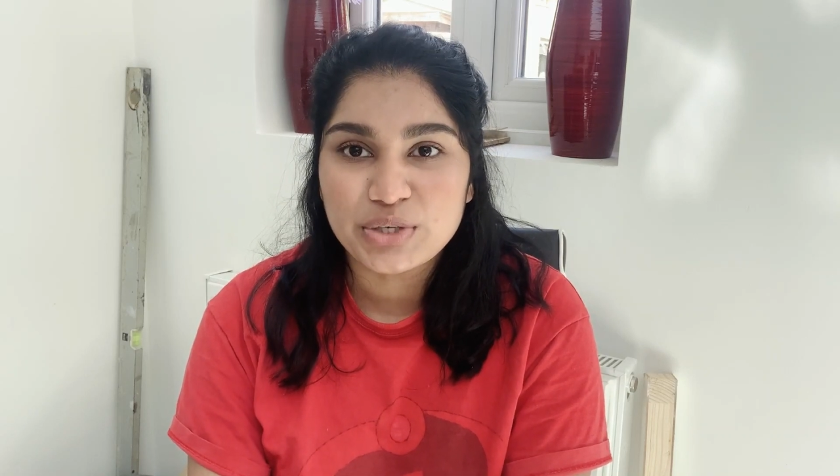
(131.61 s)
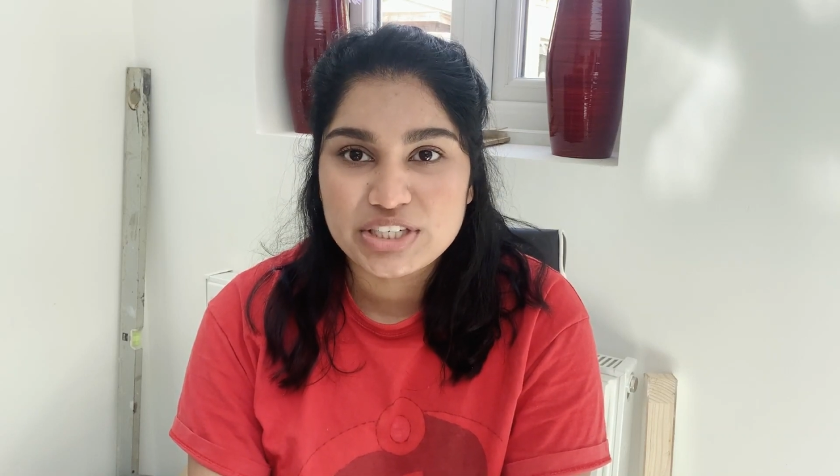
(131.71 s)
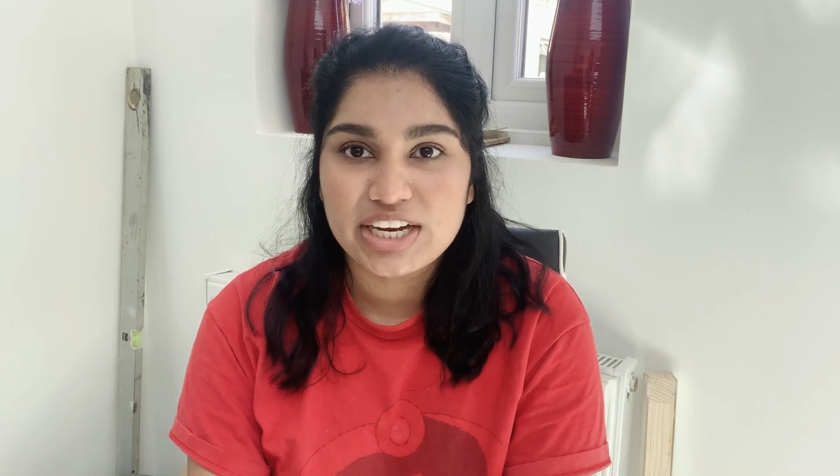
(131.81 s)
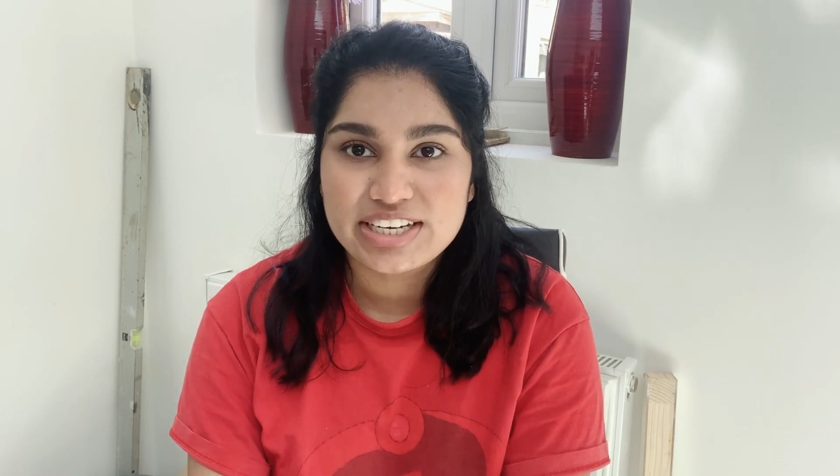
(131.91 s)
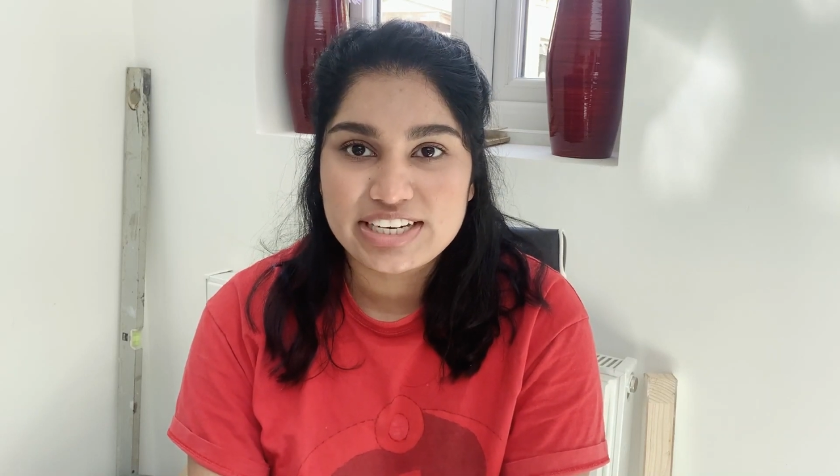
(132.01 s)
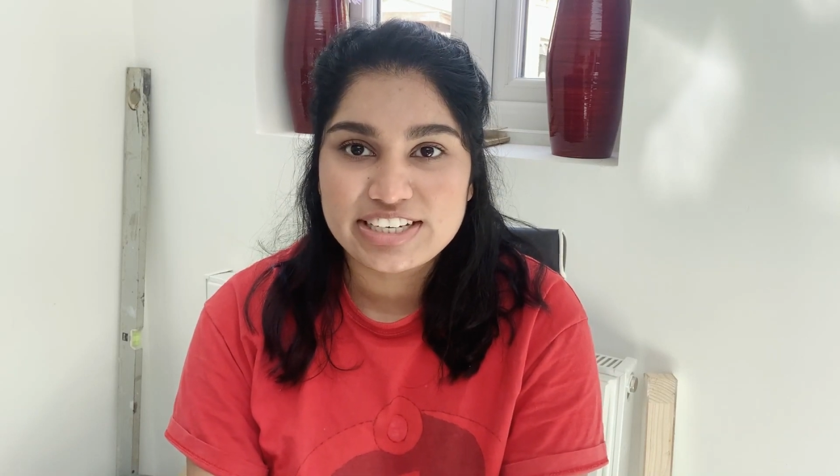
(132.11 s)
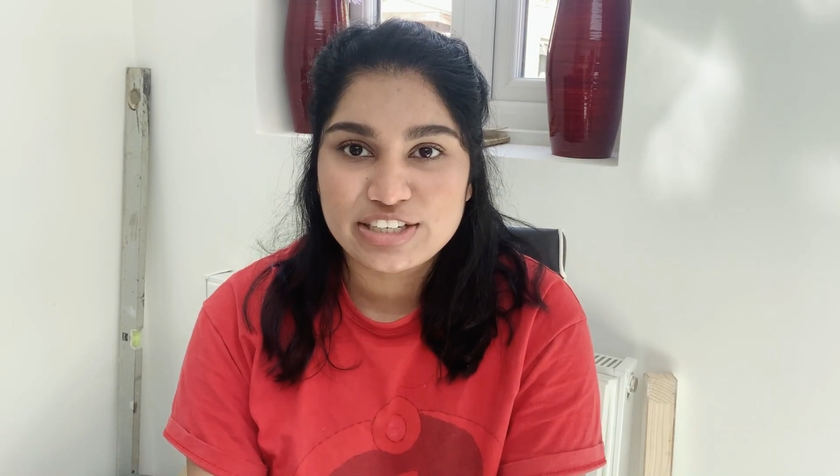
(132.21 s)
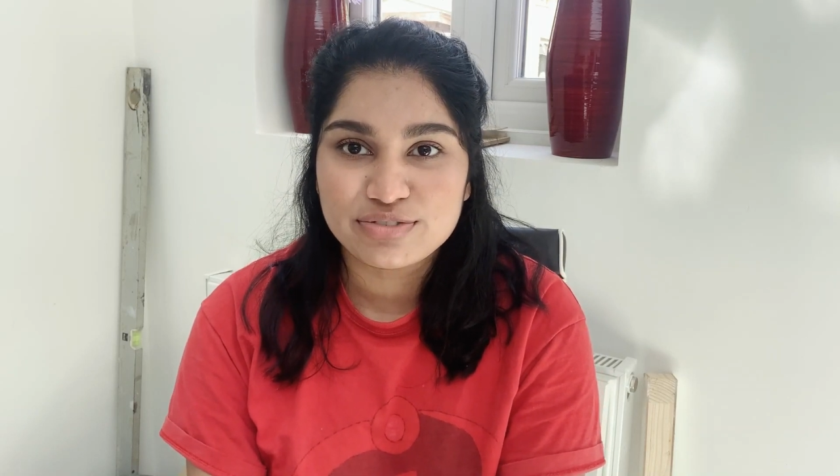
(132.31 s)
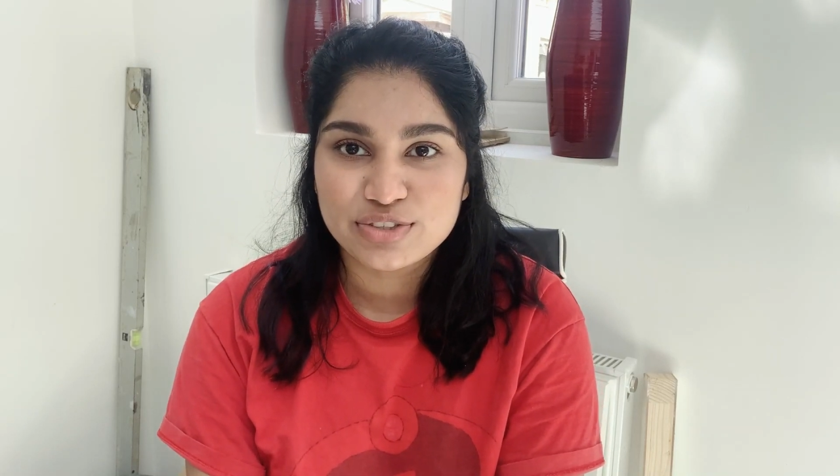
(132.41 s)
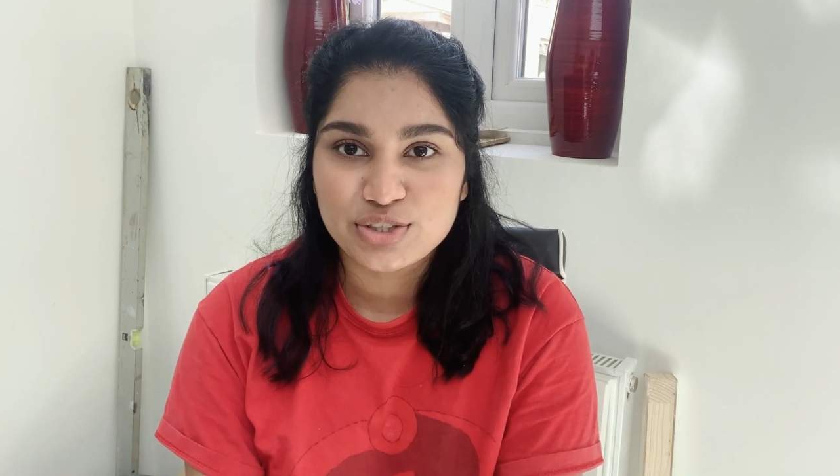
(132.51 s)
push I
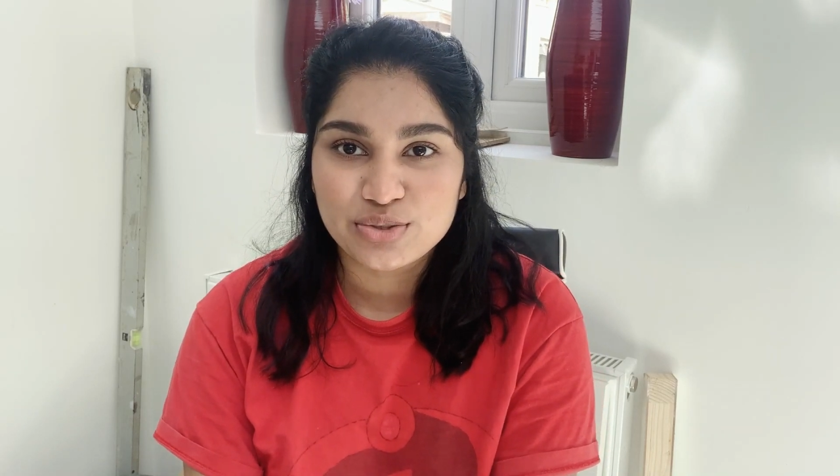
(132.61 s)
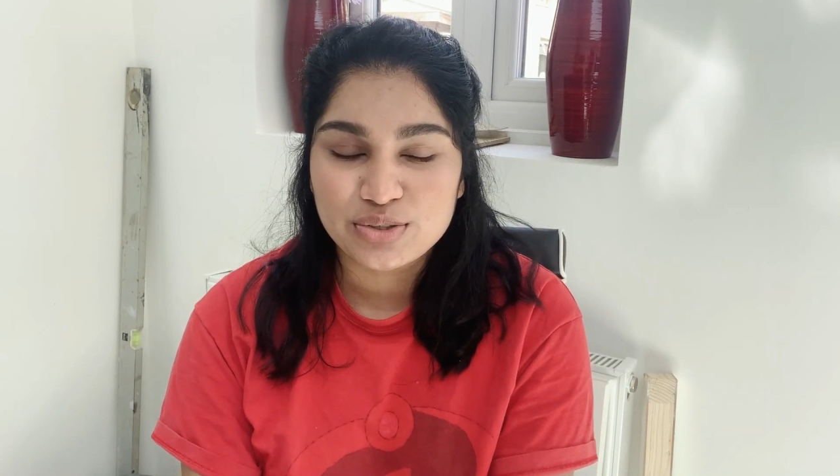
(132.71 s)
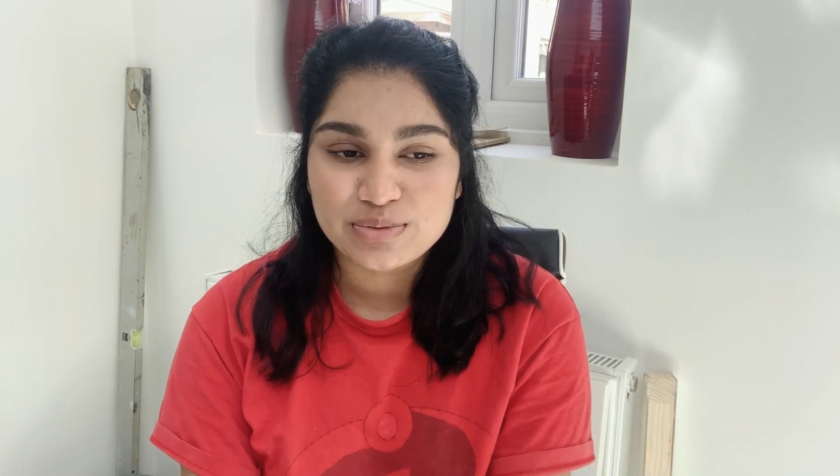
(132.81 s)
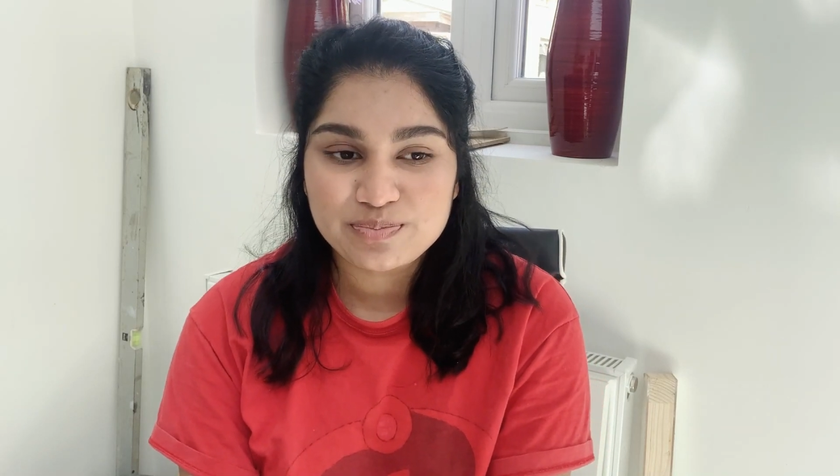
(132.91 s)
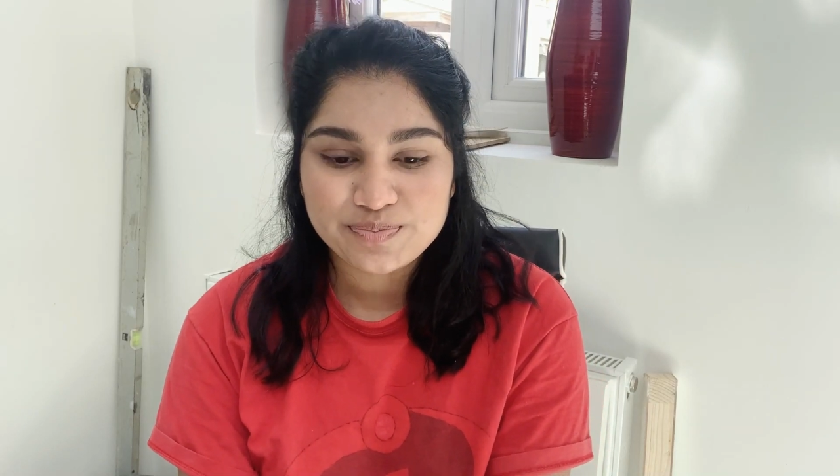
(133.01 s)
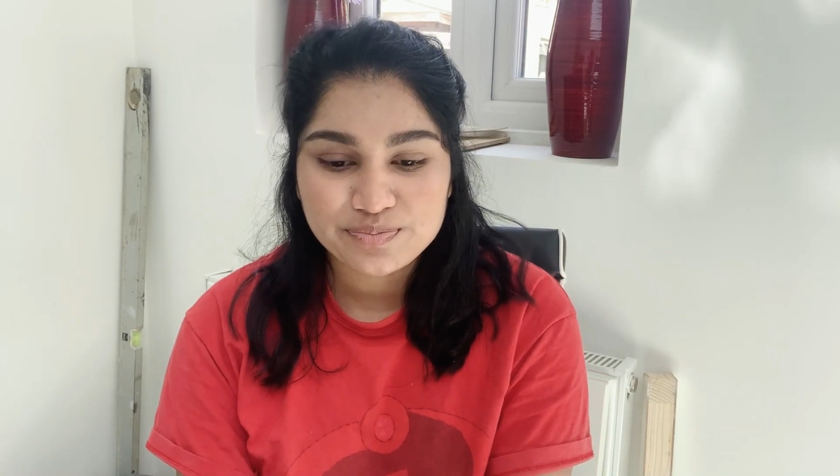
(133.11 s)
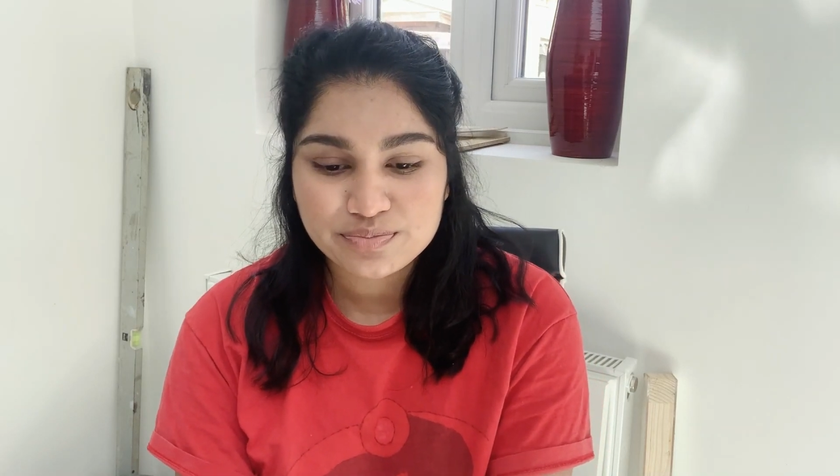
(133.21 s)
needed for sure.